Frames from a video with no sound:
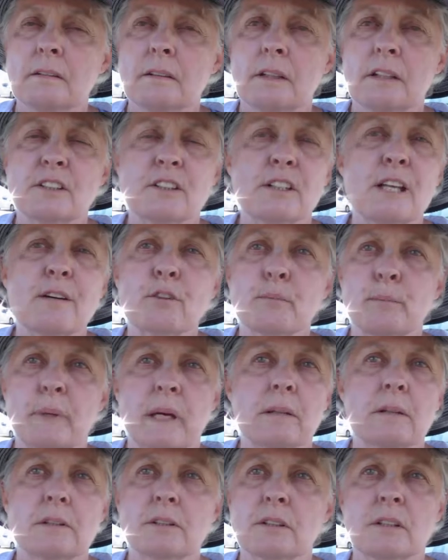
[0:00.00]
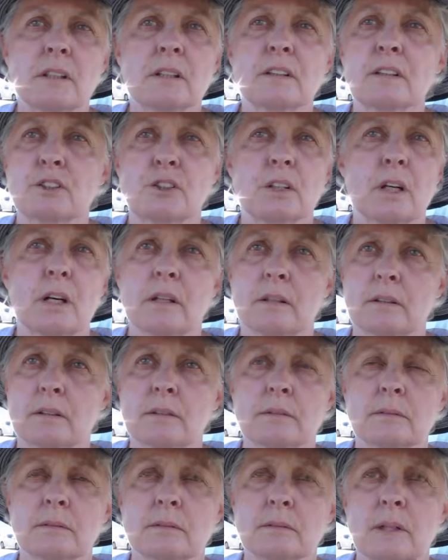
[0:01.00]
It's never better to kill a child.
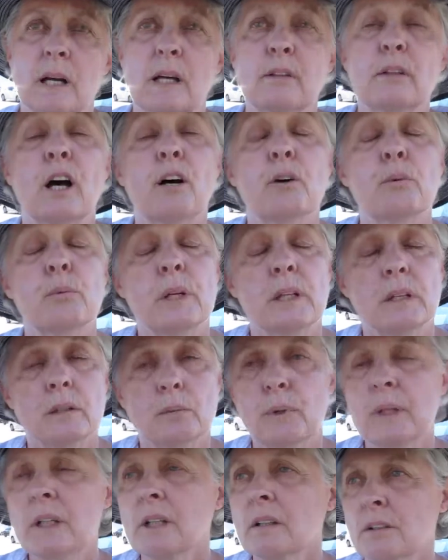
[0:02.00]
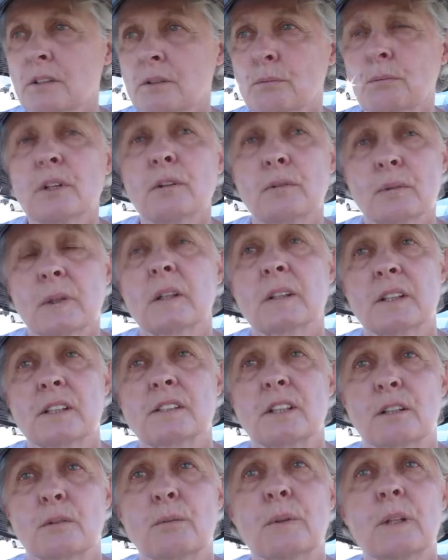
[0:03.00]
I know, we're
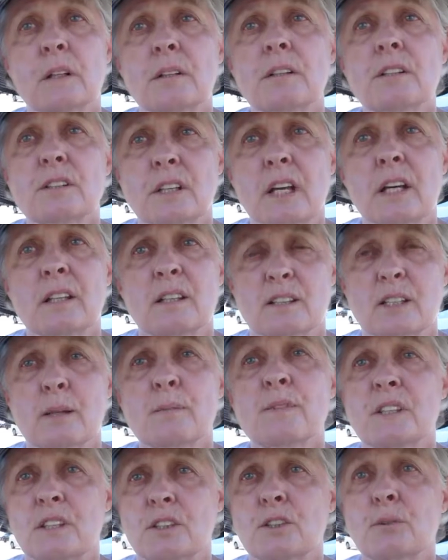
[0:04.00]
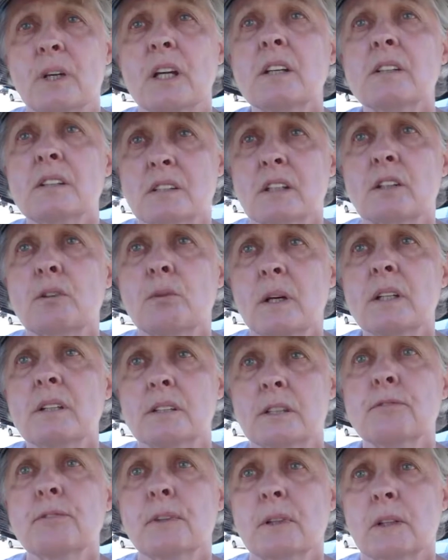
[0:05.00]
realistic. We understand that some situations are quite
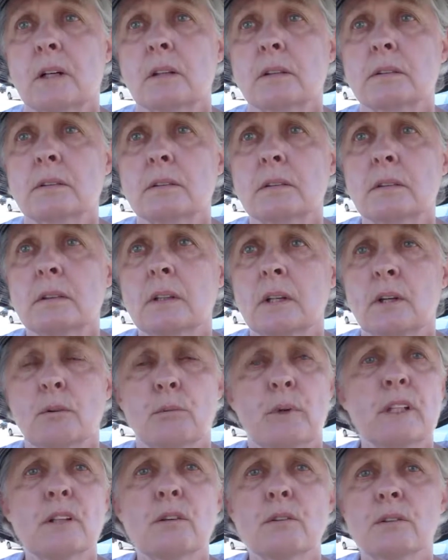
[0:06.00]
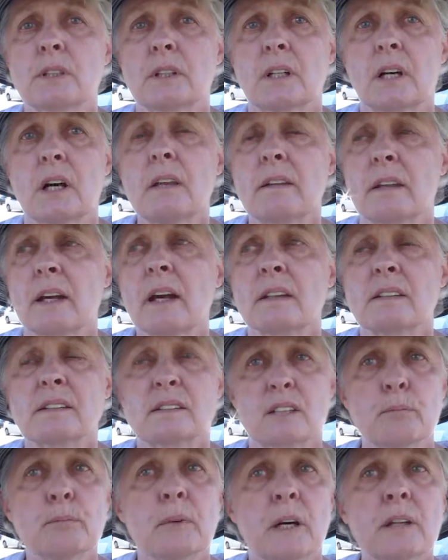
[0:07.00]
difficult. We don't deny that.
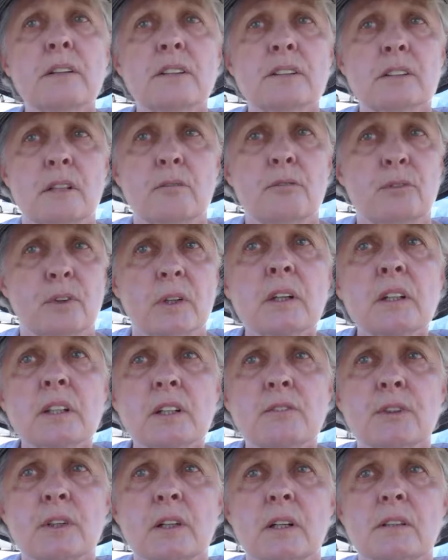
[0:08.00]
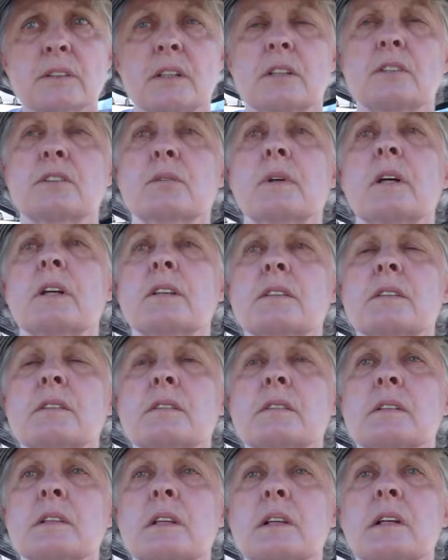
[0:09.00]
Some mothers are in very difficult
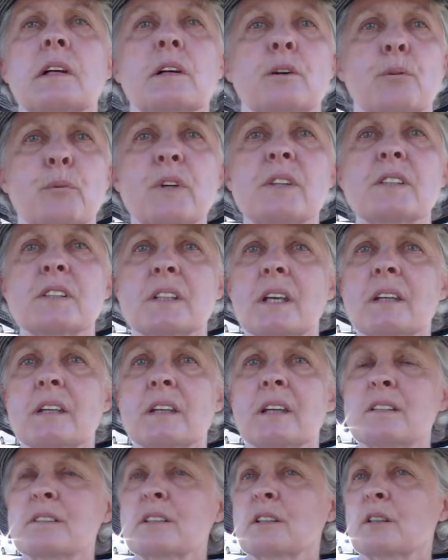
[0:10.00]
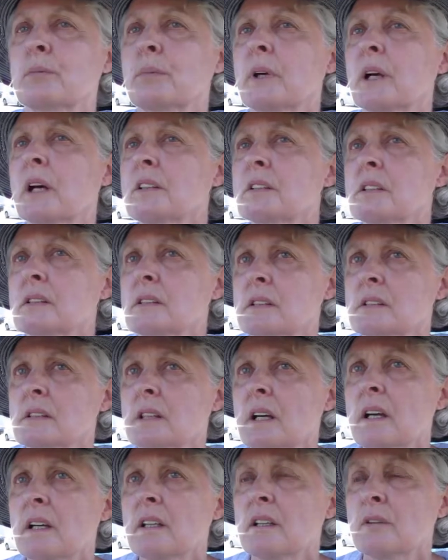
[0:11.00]
situations. We say that as a compassionate
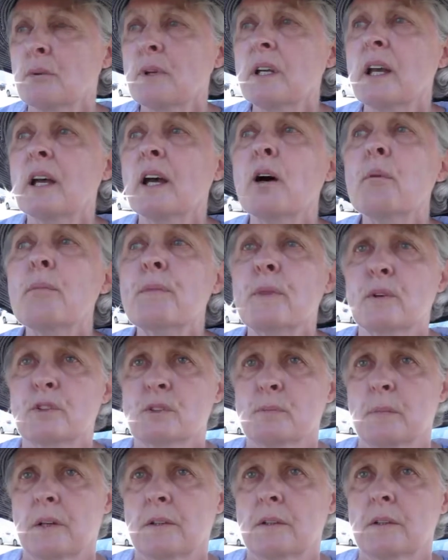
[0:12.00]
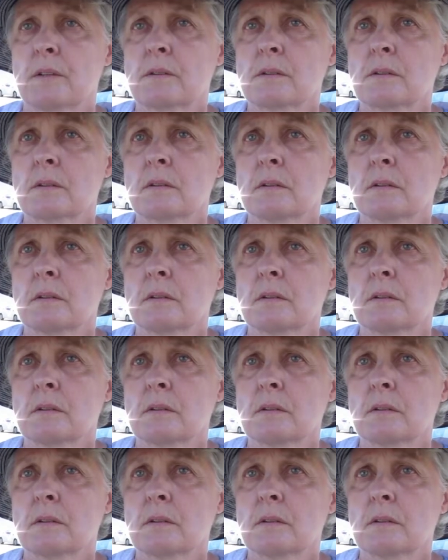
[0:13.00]
society, we help those mothers.